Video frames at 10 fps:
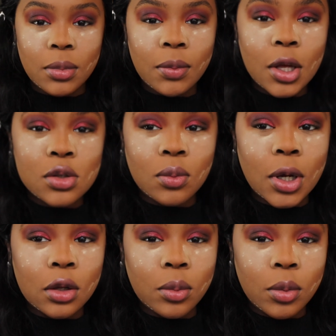Maybe I'll zoom
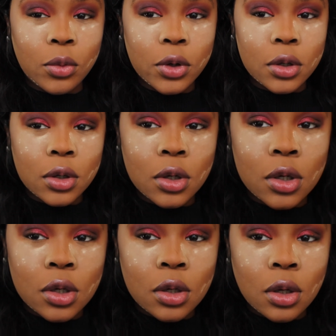out a little bit more.
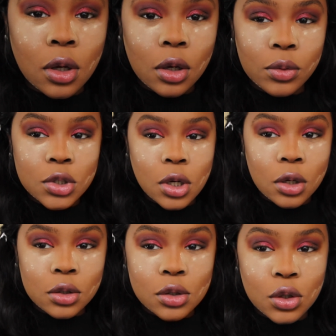I don't want
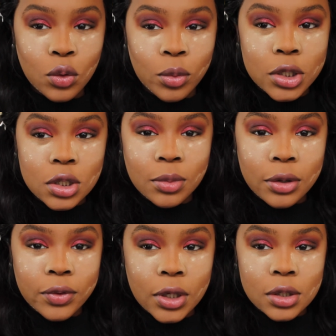y'all too much in my
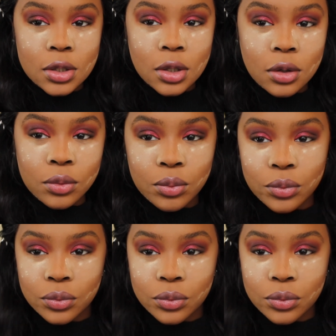face now.